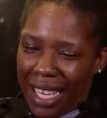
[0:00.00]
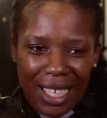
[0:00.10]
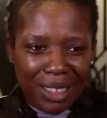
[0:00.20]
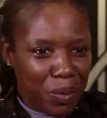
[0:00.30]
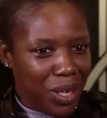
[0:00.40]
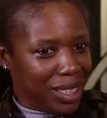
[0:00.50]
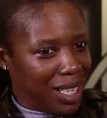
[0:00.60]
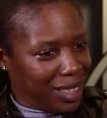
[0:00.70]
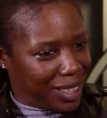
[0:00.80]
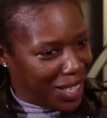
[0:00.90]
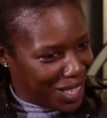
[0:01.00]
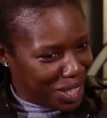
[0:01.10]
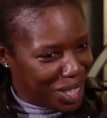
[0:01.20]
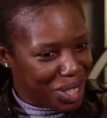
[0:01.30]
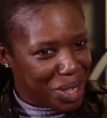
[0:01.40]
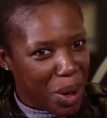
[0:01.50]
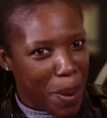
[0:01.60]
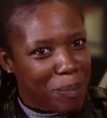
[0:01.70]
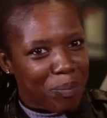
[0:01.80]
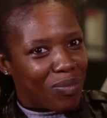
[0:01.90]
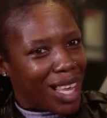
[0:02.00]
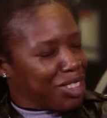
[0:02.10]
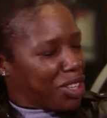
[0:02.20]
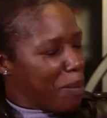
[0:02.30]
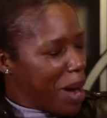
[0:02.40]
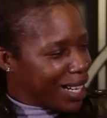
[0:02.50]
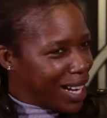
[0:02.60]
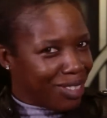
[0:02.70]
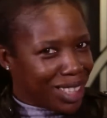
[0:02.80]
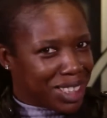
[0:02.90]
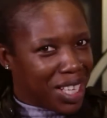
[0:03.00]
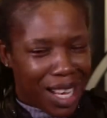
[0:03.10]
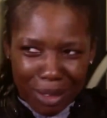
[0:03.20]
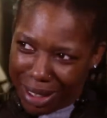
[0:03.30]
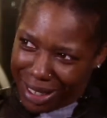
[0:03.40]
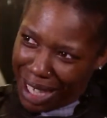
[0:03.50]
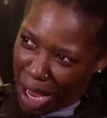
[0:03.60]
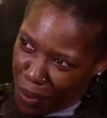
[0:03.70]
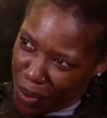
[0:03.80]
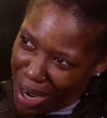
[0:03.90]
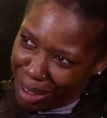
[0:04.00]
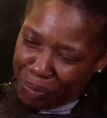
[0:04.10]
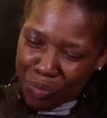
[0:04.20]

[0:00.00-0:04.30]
what a thing, you know? I had to come out of character. I was like, what?